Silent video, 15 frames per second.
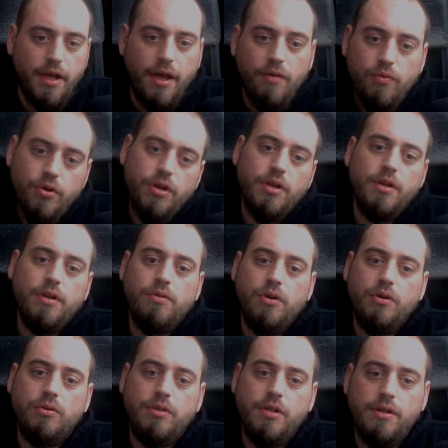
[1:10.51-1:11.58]
every
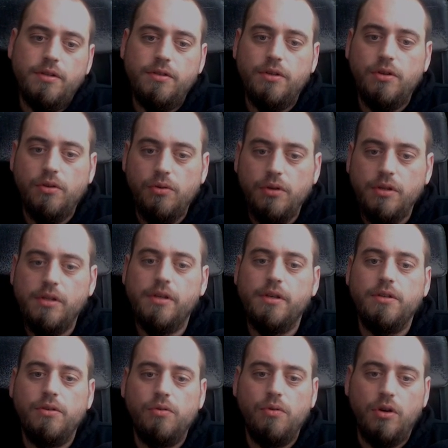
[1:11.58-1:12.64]
hero that is currently
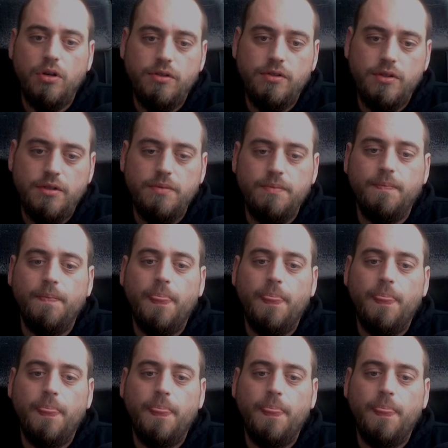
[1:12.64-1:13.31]
in your roster